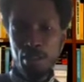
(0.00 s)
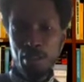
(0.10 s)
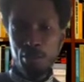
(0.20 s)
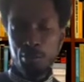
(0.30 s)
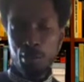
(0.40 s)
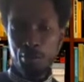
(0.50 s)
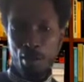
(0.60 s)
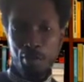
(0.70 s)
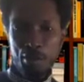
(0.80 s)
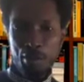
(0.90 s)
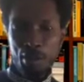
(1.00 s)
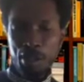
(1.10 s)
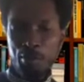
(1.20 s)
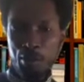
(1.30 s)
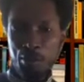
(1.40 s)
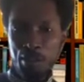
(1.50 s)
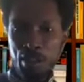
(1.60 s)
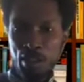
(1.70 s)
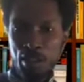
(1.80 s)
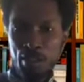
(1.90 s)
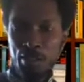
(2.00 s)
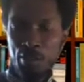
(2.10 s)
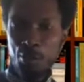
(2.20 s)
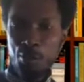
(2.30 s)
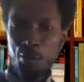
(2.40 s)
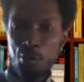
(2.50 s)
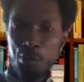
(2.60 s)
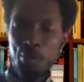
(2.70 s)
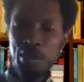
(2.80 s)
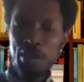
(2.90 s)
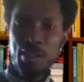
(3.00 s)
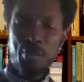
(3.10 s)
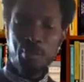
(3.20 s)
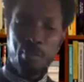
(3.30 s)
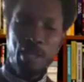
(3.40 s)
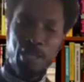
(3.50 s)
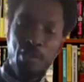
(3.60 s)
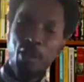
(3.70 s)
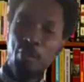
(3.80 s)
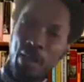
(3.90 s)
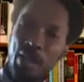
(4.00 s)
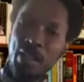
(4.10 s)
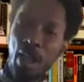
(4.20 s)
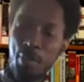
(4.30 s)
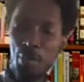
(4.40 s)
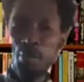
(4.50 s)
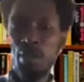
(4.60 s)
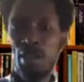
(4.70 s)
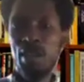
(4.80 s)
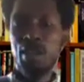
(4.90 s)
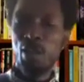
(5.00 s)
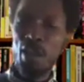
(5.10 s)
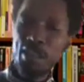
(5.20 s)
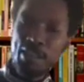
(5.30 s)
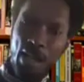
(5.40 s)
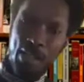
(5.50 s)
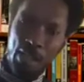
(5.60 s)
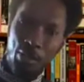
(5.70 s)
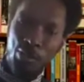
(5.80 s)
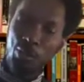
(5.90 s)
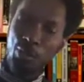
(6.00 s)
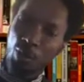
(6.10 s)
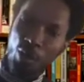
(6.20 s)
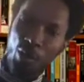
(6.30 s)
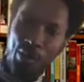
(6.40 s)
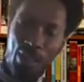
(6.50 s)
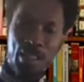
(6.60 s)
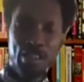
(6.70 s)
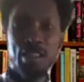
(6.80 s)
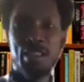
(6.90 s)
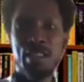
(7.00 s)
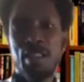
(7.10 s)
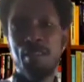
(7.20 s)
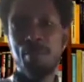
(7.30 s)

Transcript: $2,500 per container. So which means they did not pay the required tax according to the law that existed.